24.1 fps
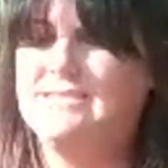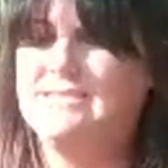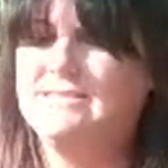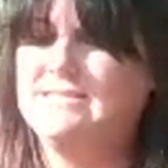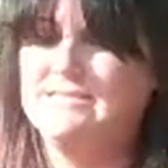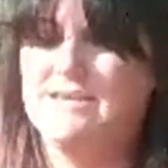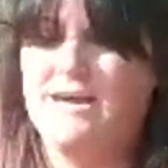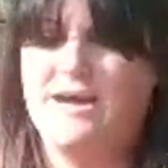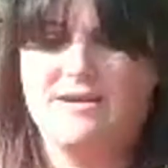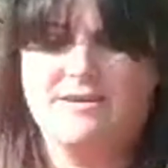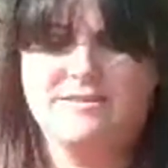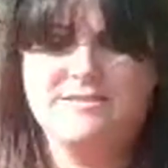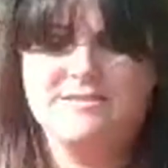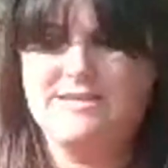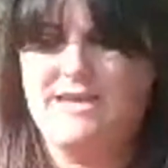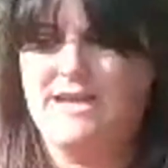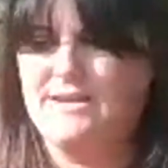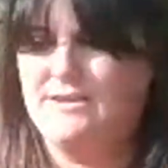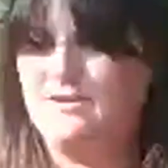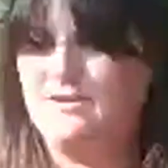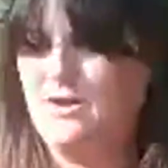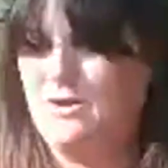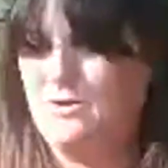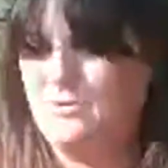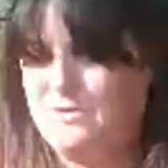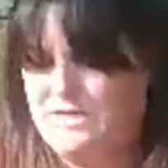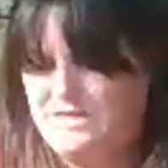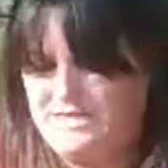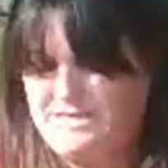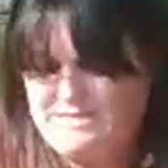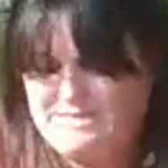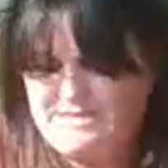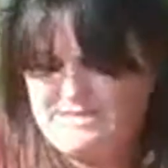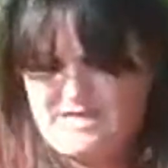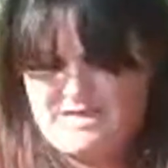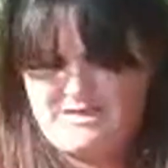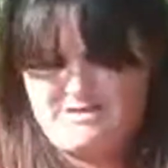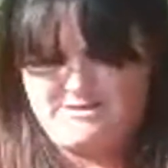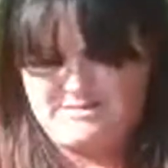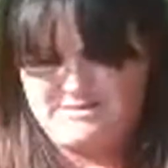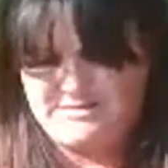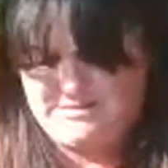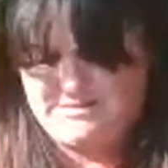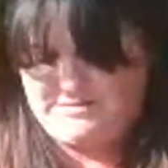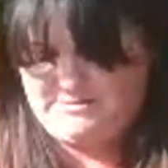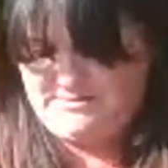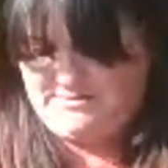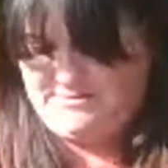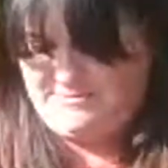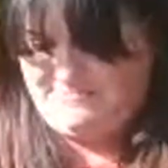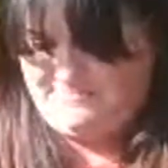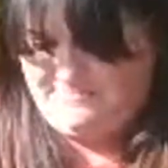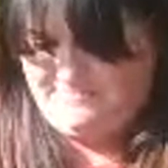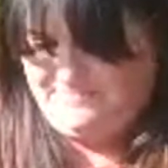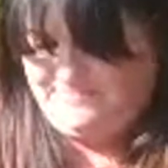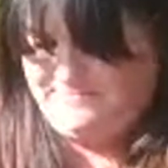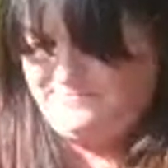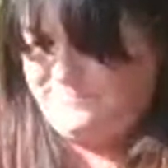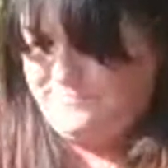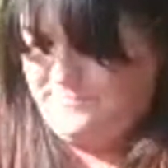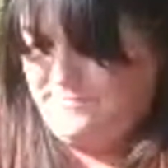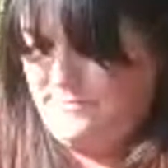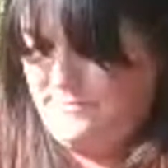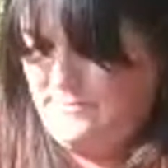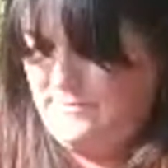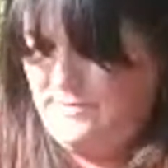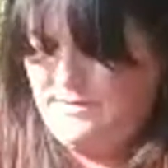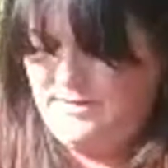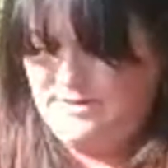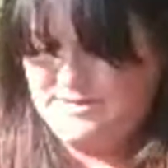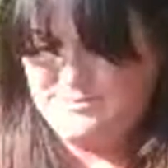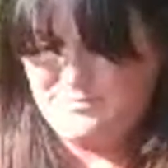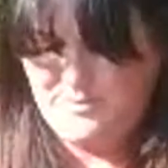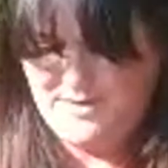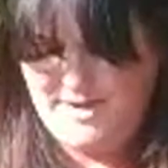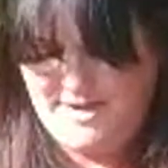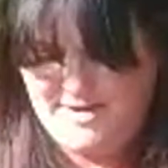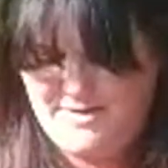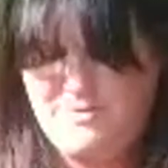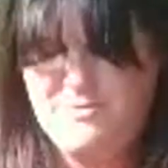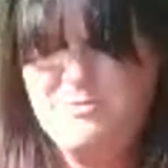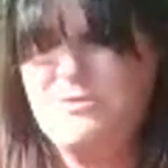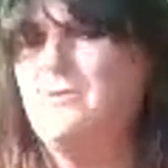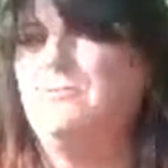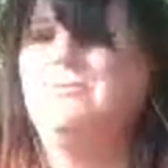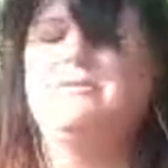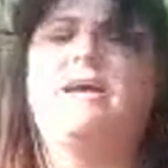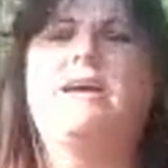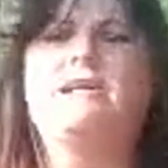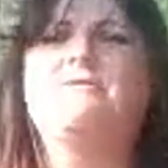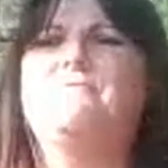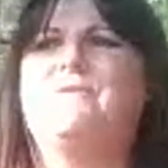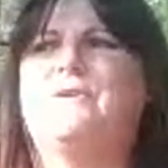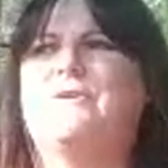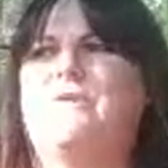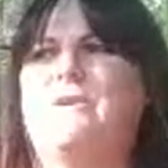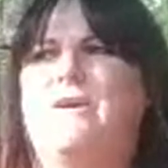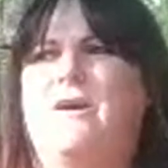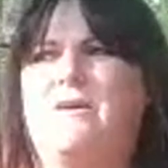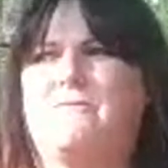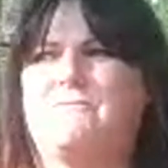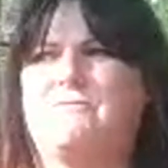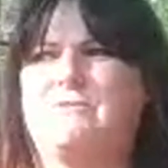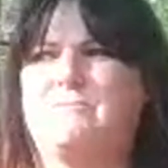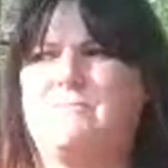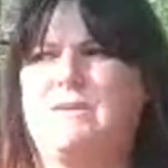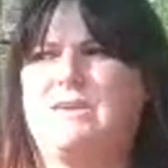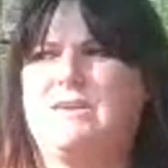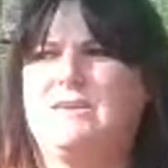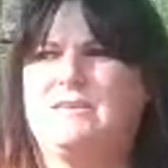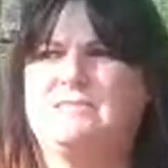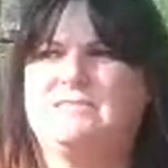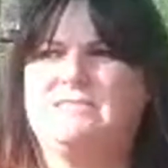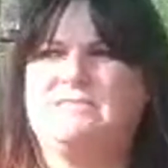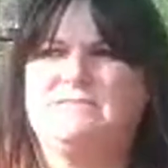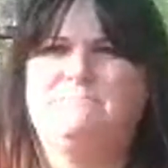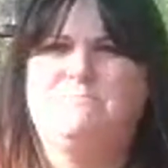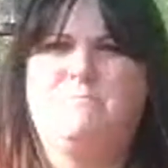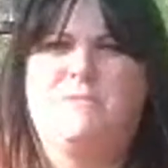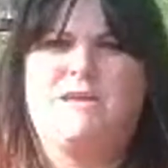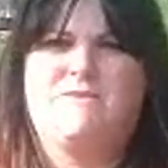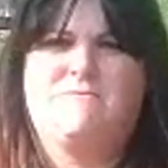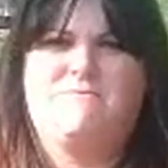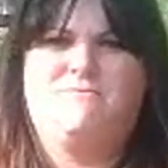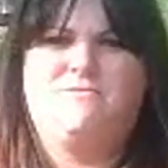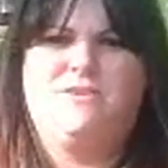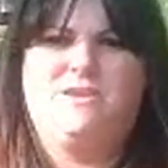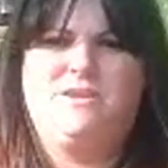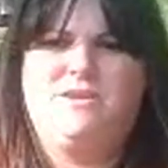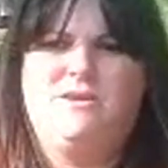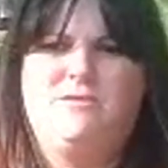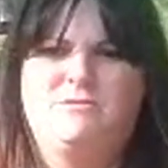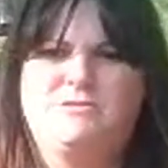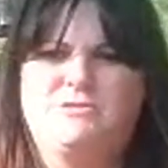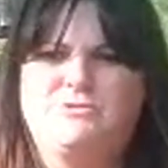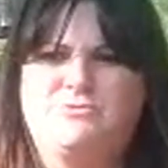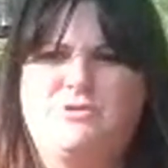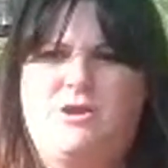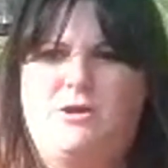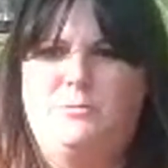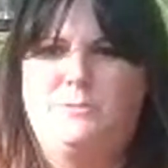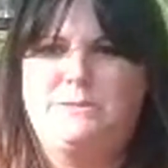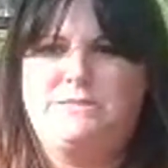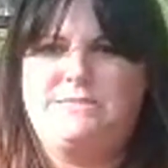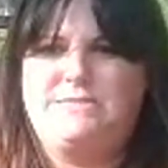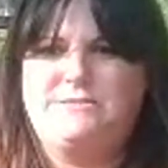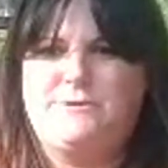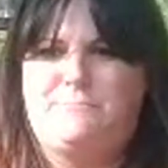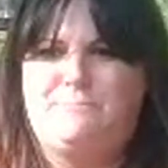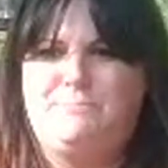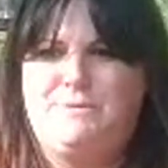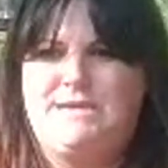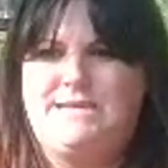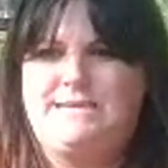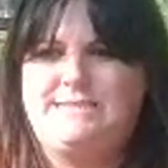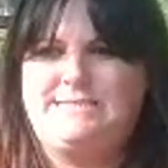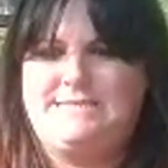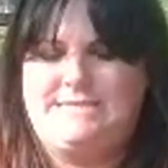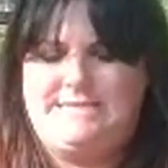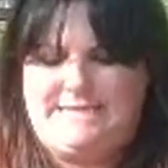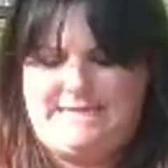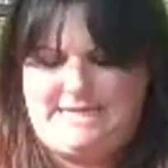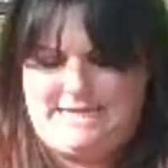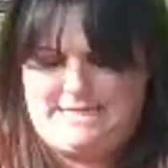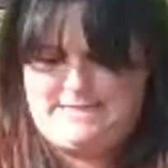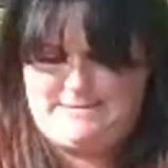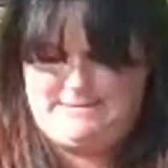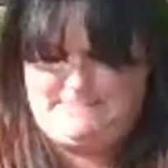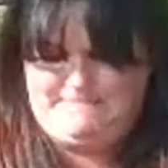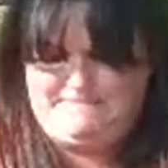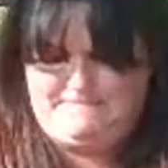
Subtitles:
sucks. I know that it does. That's why I don't go live very often, because my videos are always so pixely.